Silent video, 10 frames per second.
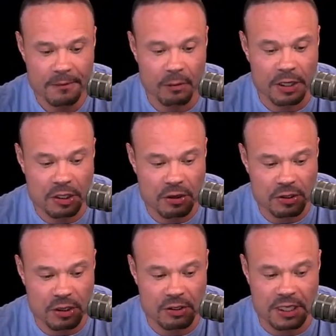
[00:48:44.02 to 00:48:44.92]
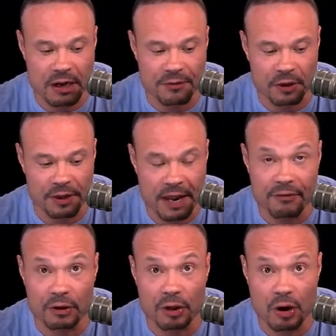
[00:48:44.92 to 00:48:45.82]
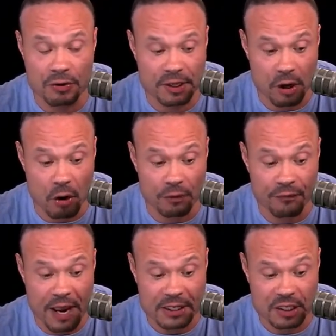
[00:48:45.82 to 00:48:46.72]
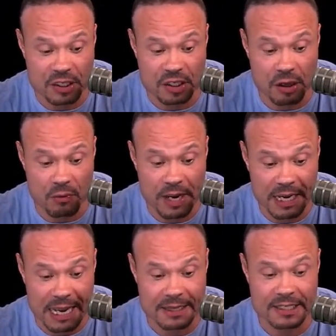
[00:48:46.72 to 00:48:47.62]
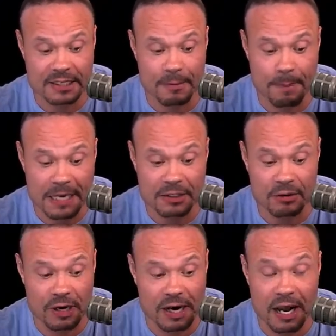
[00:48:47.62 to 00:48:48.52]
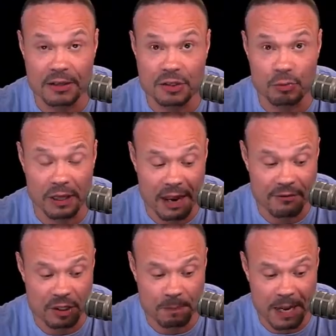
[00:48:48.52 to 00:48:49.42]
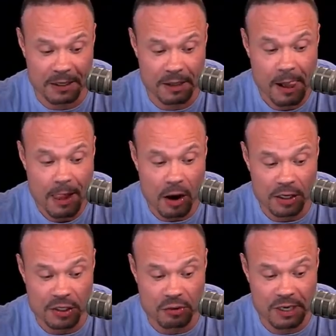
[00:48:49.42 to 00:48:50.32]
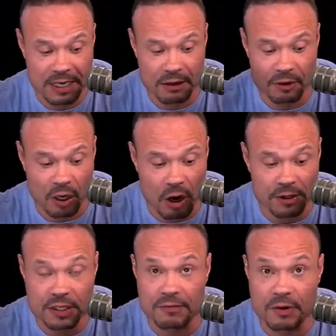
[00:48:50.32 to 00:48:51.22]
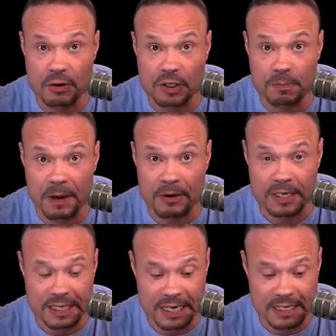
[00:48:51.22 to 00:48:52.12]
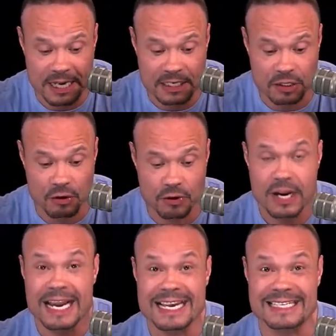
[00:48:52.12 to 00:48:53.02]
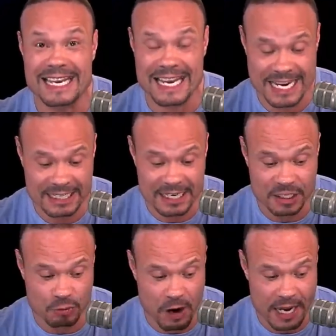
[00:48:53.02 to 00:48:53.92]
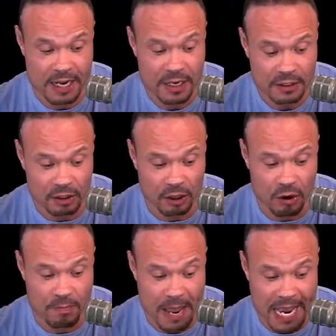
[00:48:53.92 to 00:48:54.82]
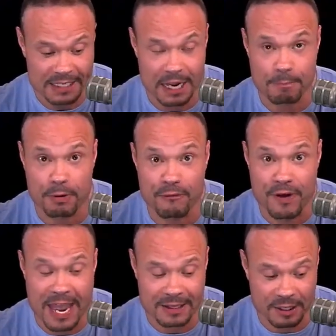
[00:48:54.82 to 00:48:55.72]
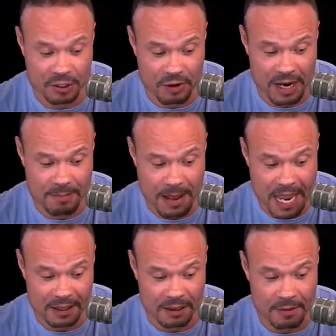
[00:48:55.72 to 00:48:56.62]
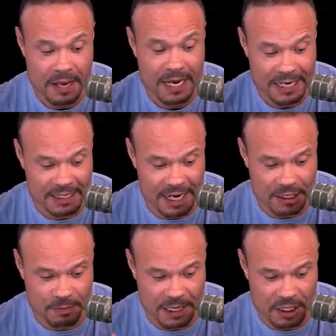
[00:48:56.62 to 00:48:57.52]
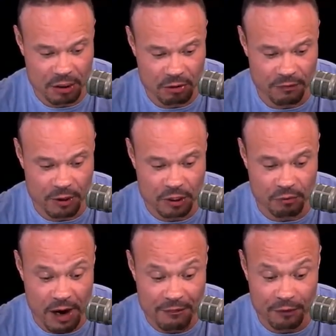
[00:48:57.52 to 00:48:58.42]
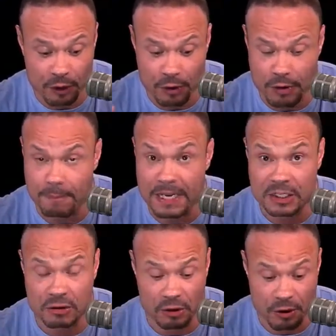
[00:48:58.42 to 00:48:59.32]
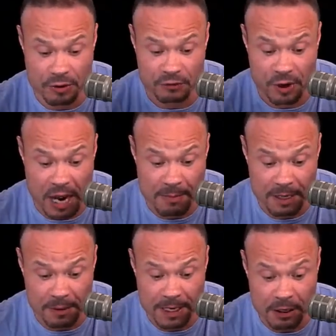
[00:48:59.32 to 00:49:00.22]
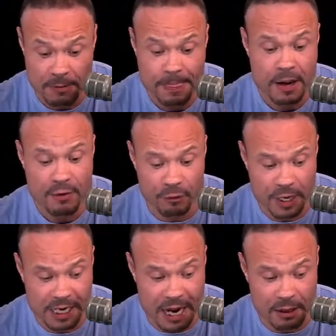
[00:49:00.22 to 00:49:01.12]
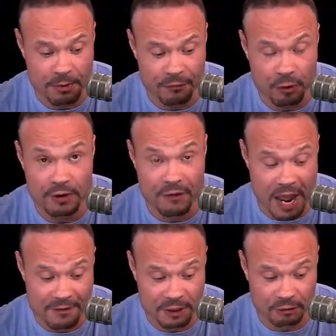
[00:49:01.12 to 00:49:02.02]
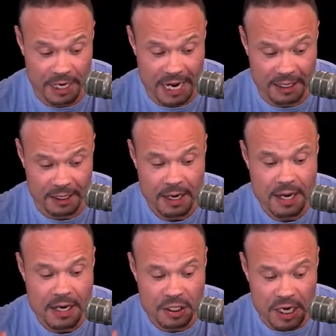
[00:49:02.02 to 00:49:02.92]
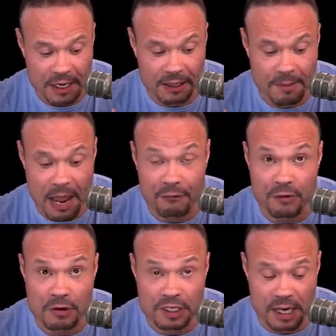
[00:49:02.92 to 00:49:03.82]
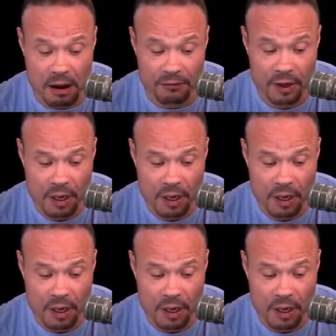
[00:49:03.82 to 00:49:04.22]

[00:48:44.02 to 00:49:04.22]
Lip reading: Once you use it yourself, you'll never load the old-fashioned slow way again. This is the best $30 you will ever spend on shooting gear, regardless of your experience. The ETS loader is the easiest way to load mags and prevent the dreaded mag thumb. ETS makes a universal rifle loader and pistol loaders for 9mm, 40 caliber, 45, and 380. Check them out for yourself.